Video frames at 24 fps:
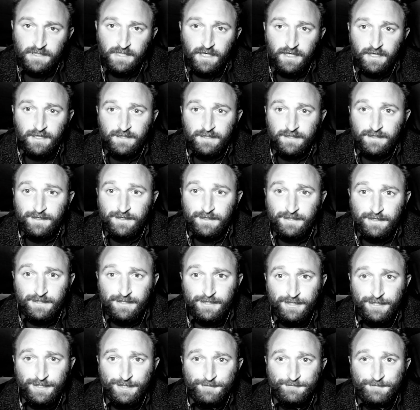
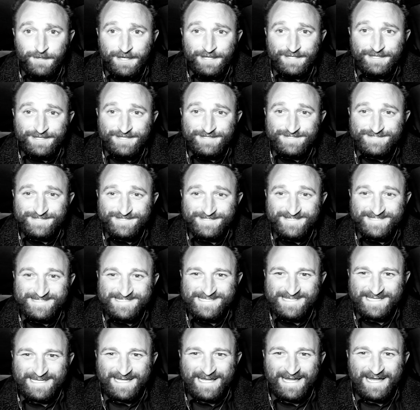uh, my
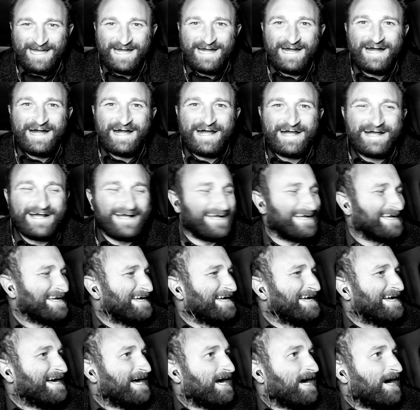nieces.
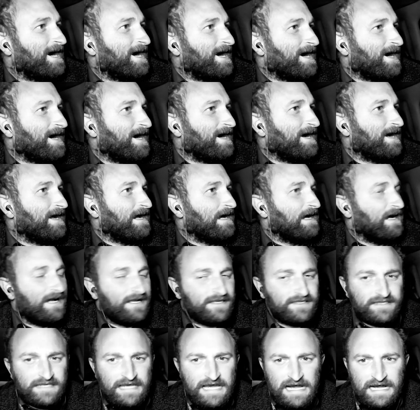uh,
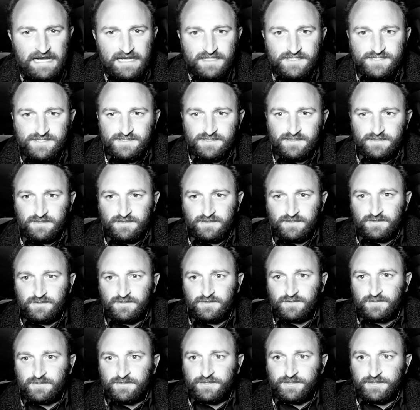yeah,
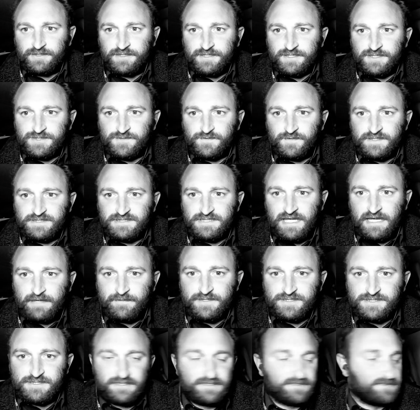so goodness, what time
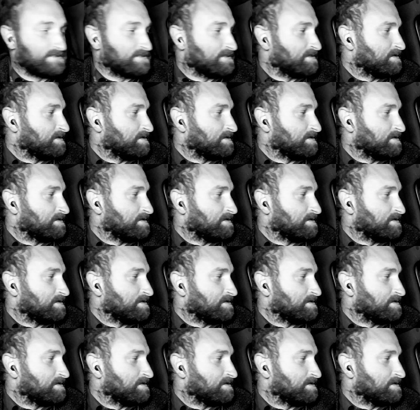is it?